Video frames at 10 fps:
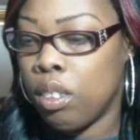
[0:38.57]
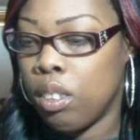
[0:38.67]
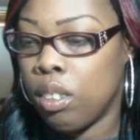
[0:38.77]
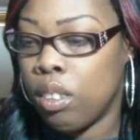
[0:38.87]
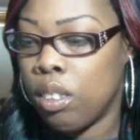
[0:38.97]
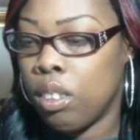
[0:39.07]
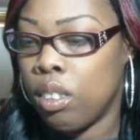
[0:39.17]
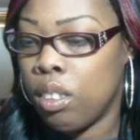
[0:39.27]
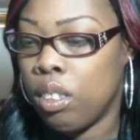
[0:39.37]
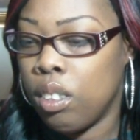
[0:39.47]

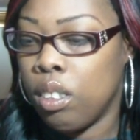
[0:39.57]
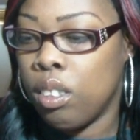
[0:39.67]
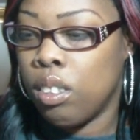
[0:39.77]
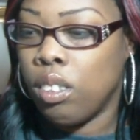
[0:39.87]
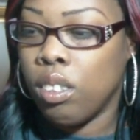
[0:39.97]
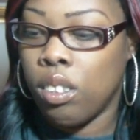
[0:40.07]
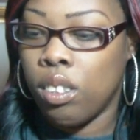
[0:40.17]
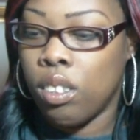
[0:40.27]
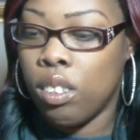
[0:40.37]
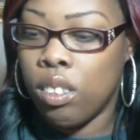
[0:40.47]

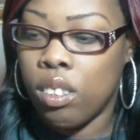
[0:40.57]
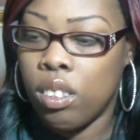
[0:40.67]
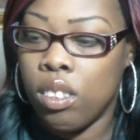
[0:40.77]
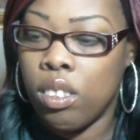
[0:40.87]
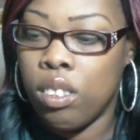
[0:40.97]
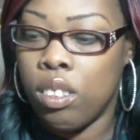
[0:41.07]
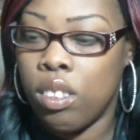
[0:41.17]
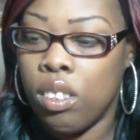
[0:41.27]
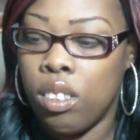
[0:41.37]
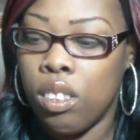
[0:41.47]

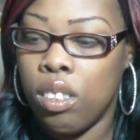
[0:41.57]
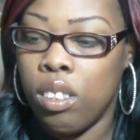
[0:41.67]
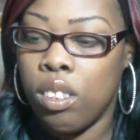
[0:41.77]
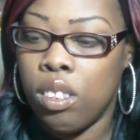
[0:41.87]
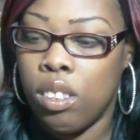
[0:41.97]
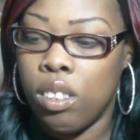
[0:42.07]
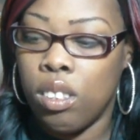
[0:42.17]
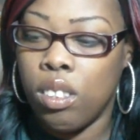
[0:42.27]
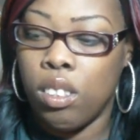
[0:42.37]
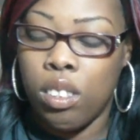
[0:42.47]

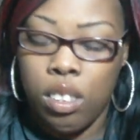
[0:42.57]
(no one is talking)